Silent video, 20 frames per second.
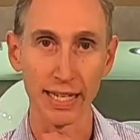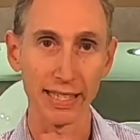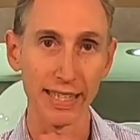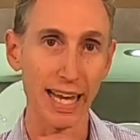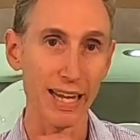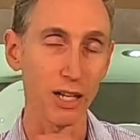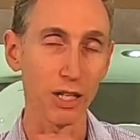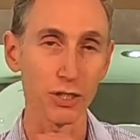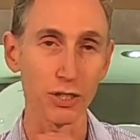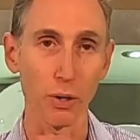And
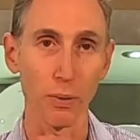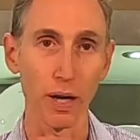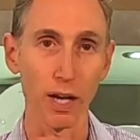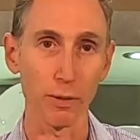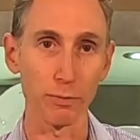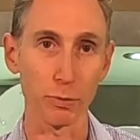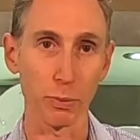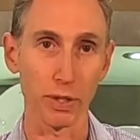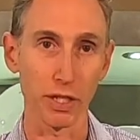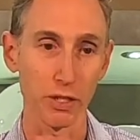that also
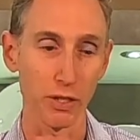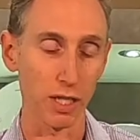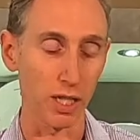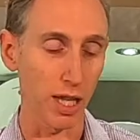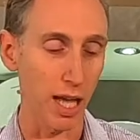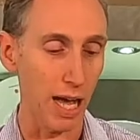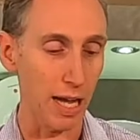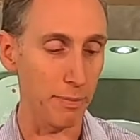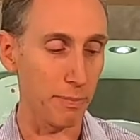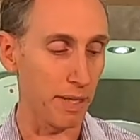helps with your
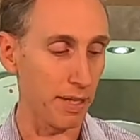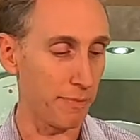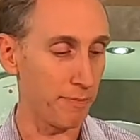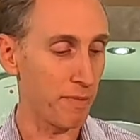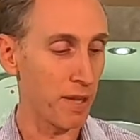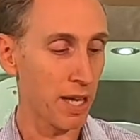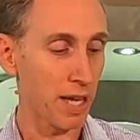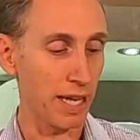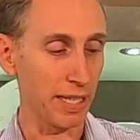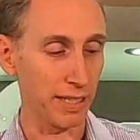
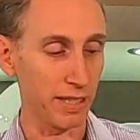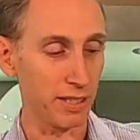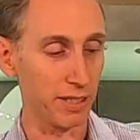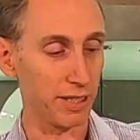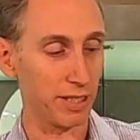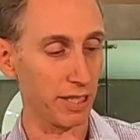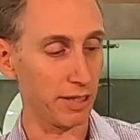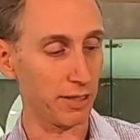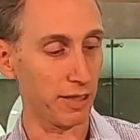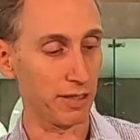alignment and
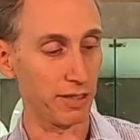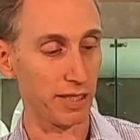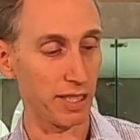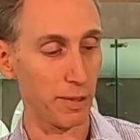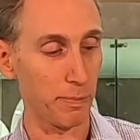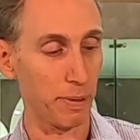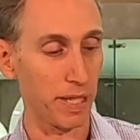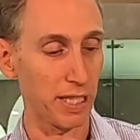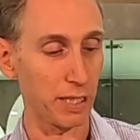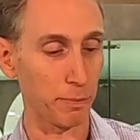consistency
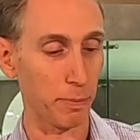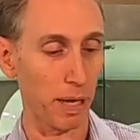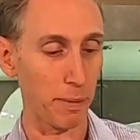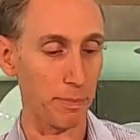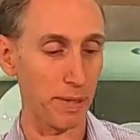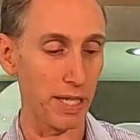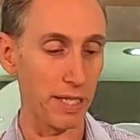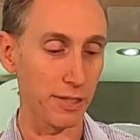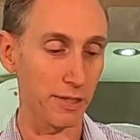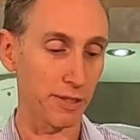piece by
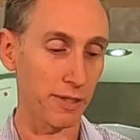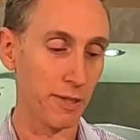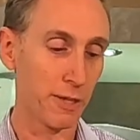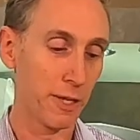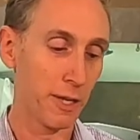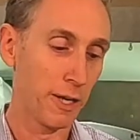piece.